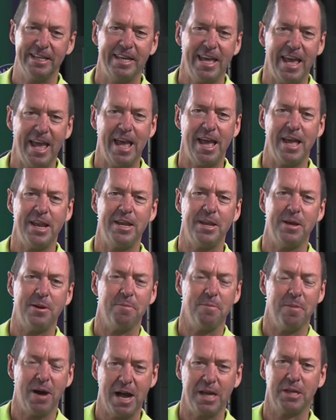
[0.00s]
Can
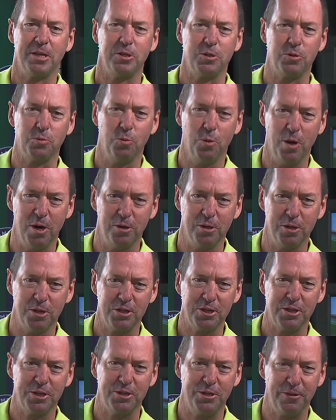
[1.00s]
Marcus
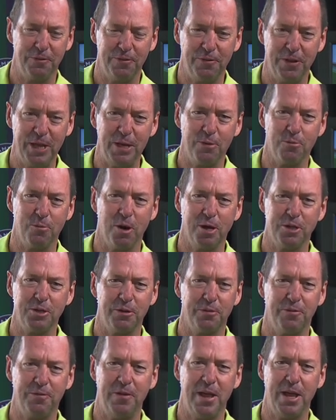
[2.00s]
Willis defeat
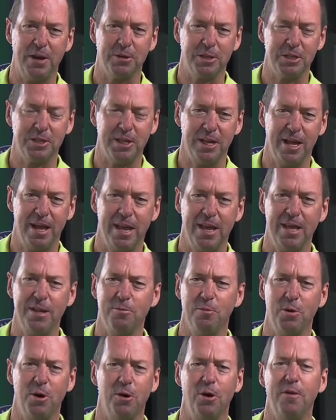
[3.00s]
Roger Federer today?
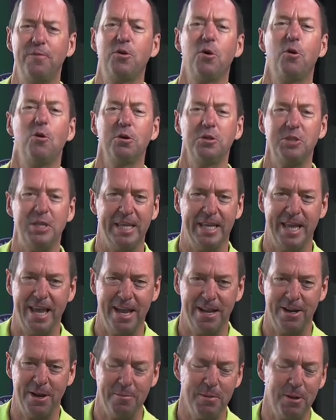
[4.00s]
Well, of course he
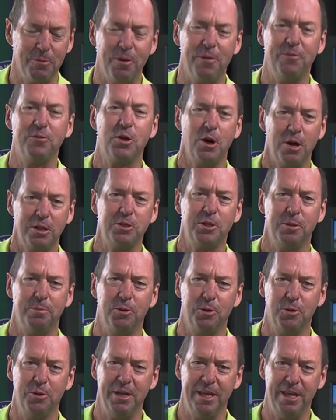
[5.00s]
can. I mean, we've got to
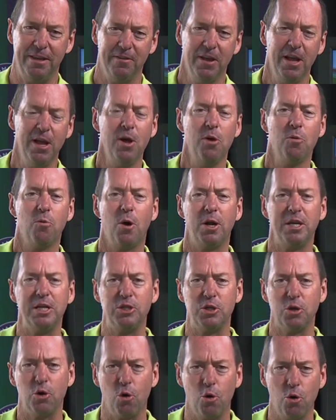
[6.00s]
believe what
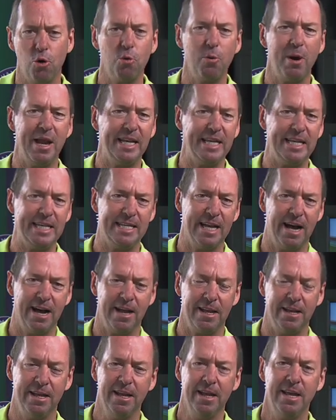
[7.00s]
he's already
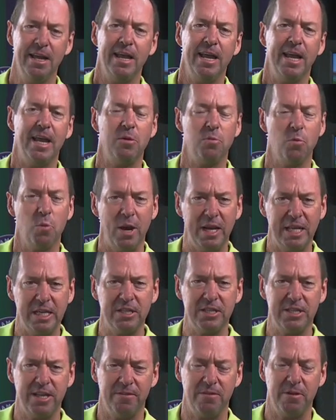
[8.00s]
done in winning
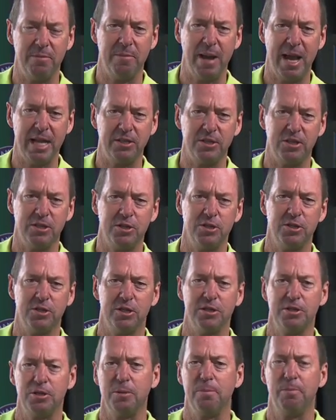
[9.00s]
seven
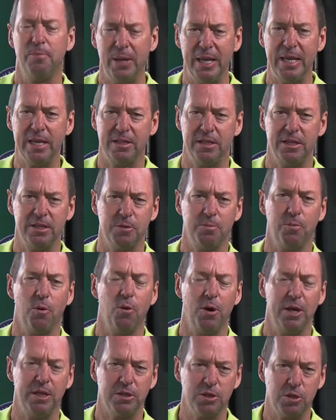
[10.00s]
matches to be at this
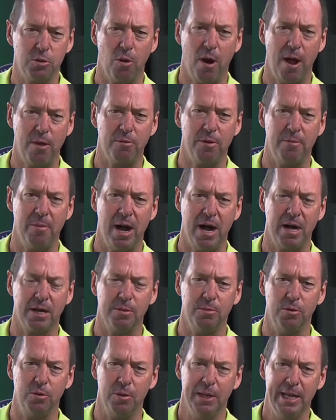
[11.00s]
point is quite
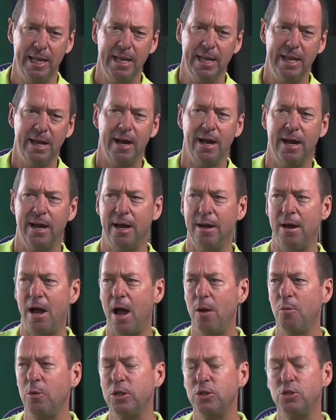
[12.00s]
remarkable. Uh,
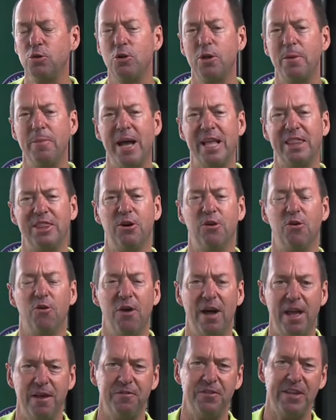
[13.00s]
I want to talk about the
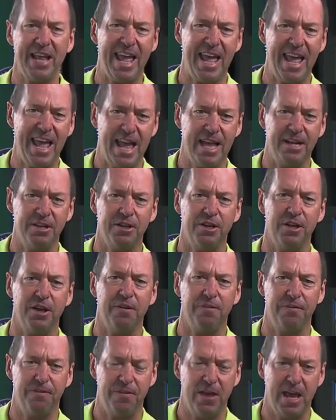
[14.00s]
left handed
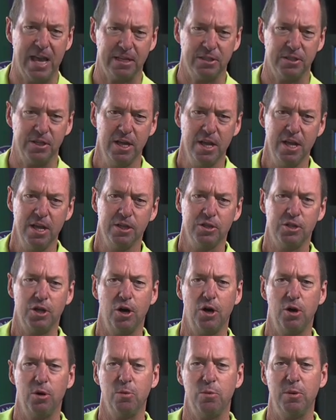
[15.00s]
effect.
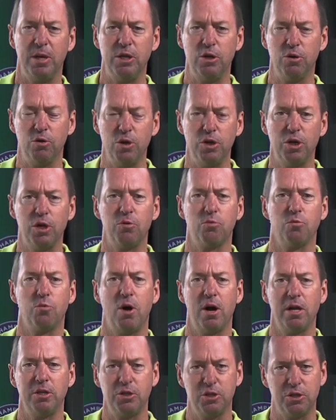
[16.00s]
So, when you look at
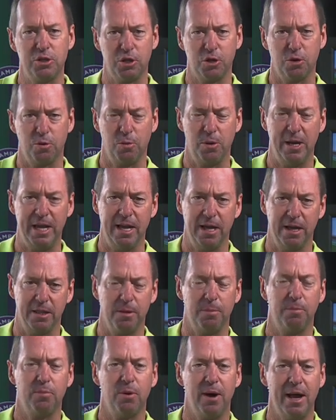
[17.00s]
Roger's career,
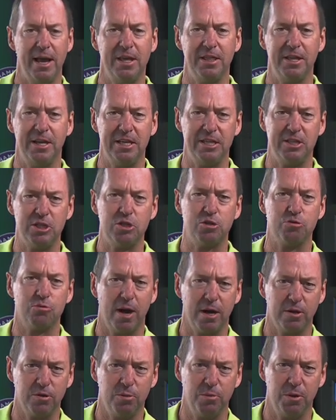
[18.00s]
the player that he's
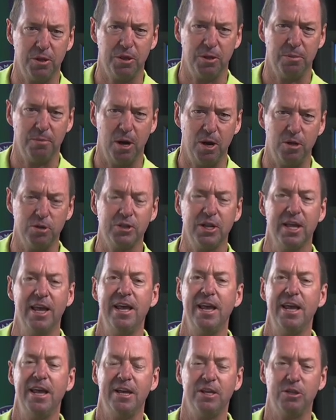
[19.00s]
struggled with the most
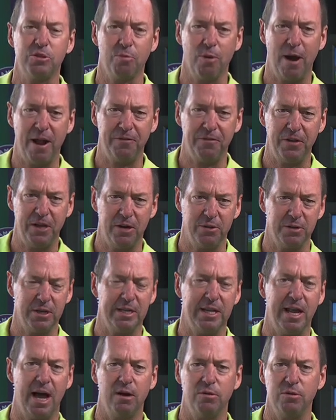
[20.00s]
is Rafael
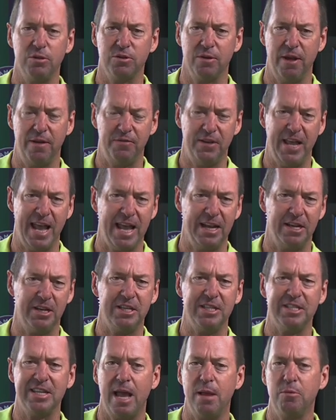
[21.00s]
Nadal, who's left handed.
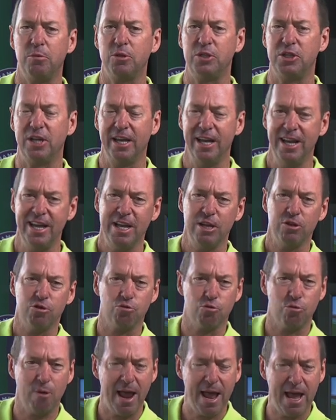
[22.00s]
He's able to
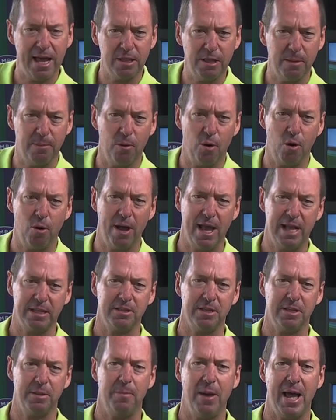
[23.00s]
drag the ball out
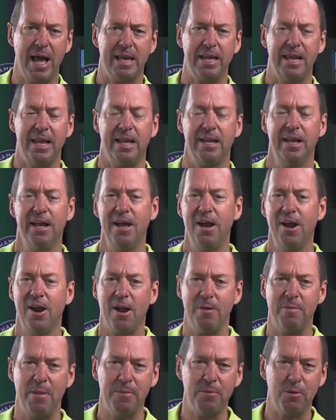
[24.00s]
to the backhand.
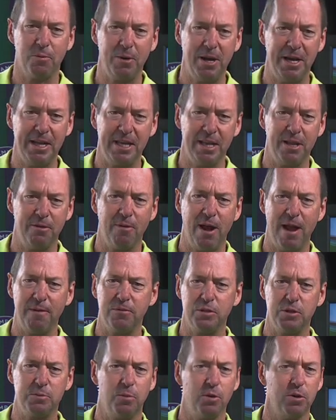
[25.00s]
I remember reading in
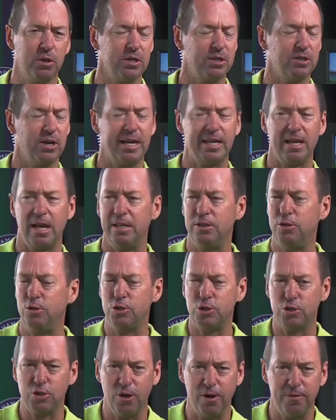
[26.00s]
Rafa's book, it's like you
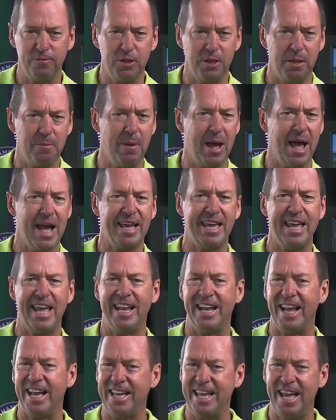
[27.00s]
serve to the
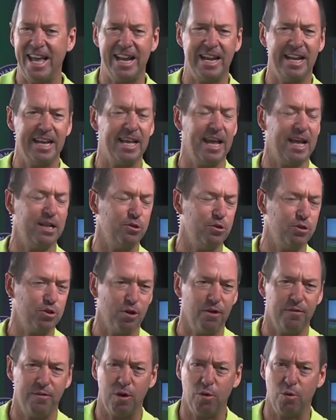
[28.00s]
backhand again and again, you
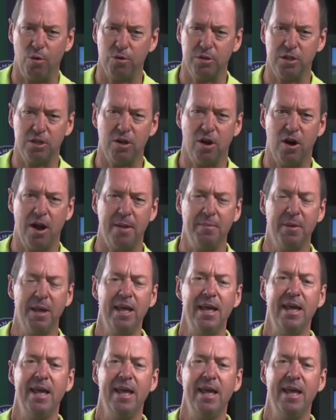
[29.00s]
serve there all the time.